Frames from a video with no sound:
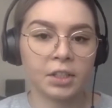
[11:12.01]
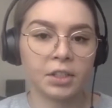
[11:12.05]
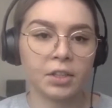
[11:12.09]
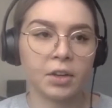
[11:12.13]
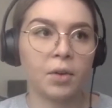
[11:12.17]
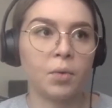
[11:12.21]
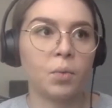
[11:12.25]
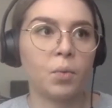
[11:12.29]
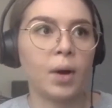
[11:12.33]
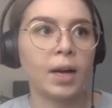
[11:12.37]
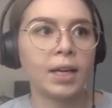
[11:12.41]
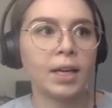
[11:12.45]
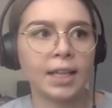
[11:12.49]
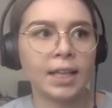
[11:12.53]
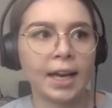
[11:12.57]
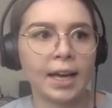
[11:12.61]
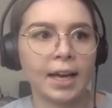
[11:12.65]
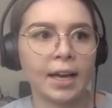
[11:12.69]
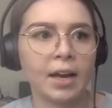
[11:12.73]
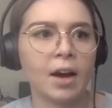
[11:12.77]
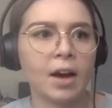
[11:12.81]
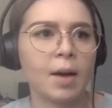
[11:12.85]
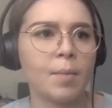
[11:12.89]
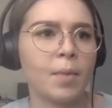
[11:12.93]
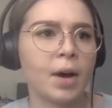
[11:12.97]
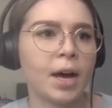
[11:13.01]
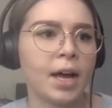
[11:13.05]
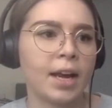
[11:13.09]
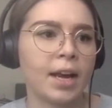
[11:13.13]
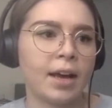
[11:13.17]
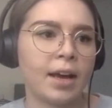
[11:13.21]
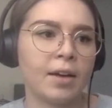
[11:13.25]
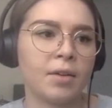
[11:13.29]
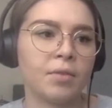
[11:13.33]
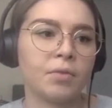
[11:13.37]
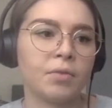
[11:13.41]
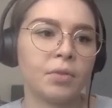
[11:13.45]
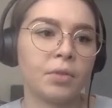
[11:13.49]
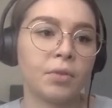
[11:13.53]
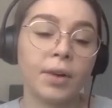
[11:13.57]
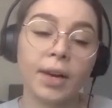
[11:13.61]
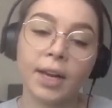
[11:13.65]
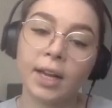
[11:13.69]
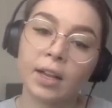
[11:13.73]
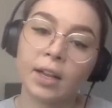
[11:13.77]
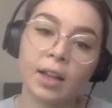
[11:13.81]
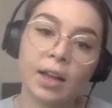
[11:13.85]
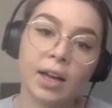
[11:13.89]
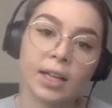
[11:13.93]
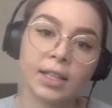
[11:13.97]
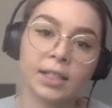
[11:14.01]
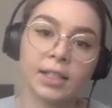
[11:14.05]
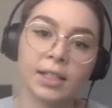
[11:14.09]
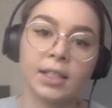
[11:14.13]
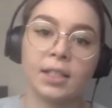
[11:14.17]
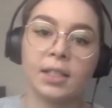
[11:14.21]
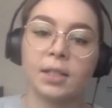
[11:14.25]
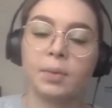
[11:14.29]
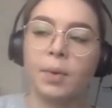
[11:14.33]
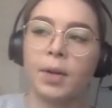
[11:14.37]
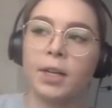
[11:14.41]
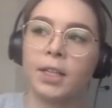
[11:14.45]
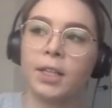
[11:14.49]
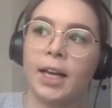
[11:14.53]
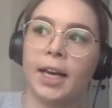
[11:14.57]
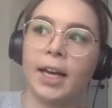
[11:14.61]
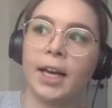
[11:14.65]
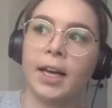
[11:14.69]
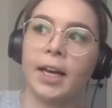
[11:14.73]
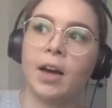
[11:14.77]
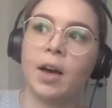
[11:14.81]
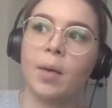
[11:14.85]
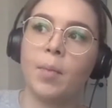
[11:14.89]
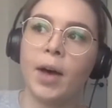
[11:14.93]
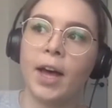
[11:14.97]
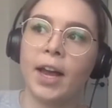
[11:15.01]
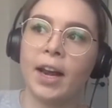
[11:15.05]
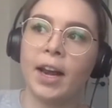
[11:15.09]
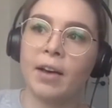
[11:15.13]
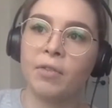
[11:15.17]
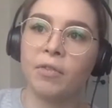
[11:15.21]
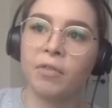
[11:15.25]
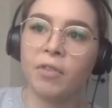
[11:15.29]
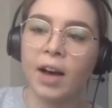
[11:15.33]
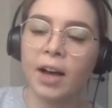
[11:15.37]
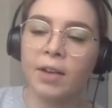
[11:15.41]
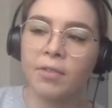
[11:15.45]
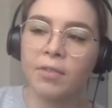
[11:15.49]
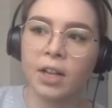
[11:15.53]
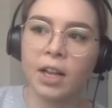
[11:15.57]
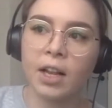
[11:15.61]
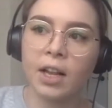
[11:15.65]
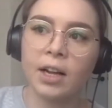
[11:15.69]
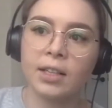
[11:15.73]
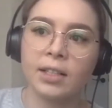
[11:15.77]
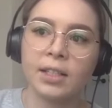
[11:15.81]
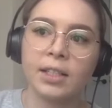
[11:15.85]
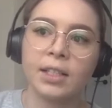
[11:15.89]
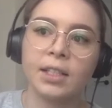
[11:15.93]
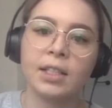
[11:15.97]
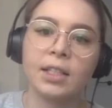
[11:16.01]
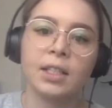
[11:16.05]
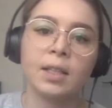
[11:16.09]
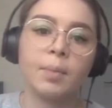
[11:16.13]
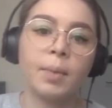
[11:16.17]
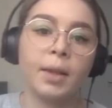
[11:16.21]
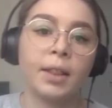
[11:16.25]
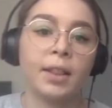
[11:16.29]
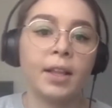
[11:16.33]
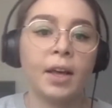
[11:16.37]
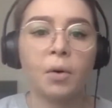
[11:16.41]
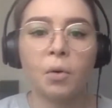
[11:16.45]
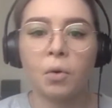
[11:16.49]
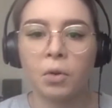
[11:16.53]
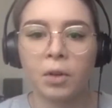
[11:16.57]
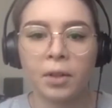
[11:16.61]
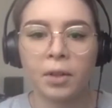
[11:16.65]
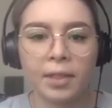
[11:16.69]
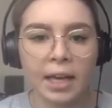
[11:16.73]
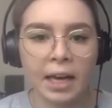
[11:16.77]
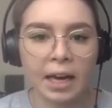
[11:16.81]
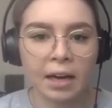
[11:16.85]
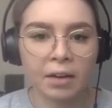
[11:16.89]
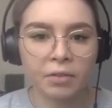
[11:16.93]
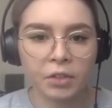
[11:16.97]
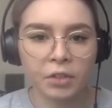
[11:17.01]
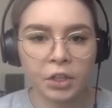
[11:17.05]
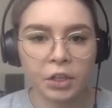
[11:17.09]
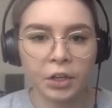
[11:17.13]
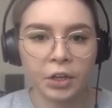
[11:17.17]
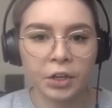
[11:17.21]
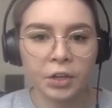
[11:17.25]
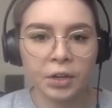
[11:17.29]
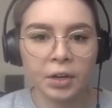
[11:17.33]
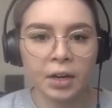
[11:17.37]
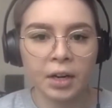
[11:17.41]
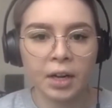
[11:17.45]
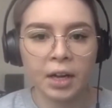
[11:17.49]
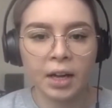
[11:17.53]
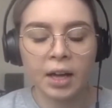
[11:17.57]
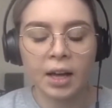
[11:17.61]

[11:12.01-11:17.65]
So one day I might have 3 classes, one day I might have 5 classes, but they're all in the afternoon.